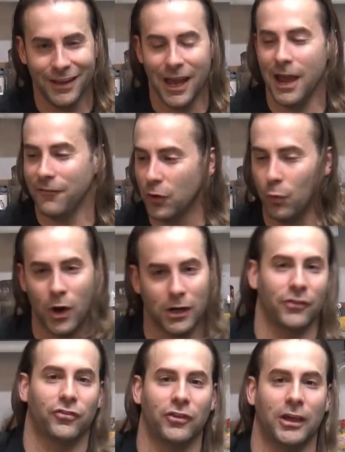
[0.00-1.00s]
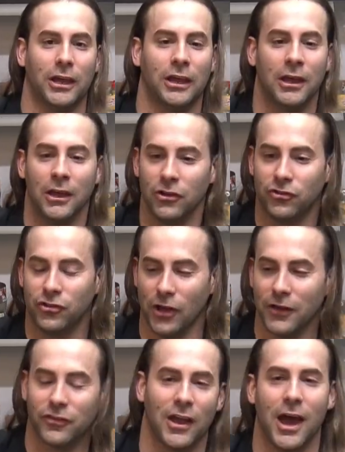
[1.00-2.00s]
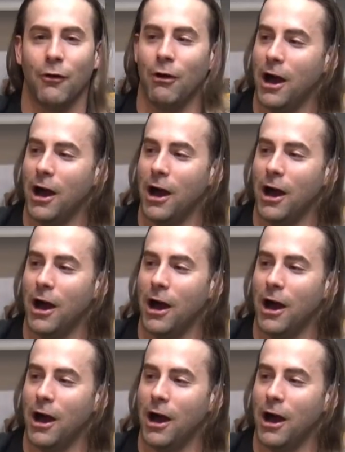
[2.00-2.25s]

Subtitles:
if you want to see just how